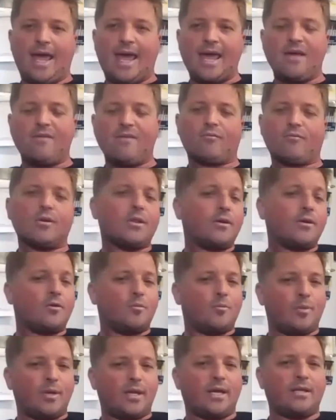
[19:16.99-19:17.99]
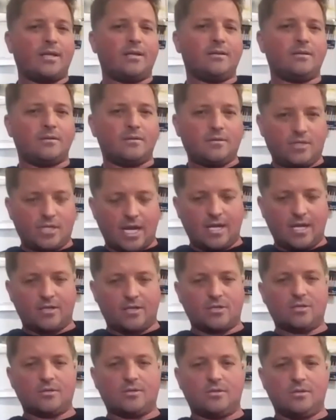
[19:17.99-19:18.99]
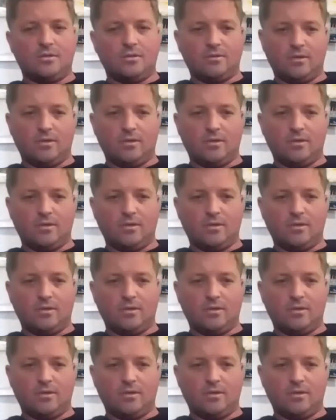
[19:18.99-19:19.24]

every little bit changes,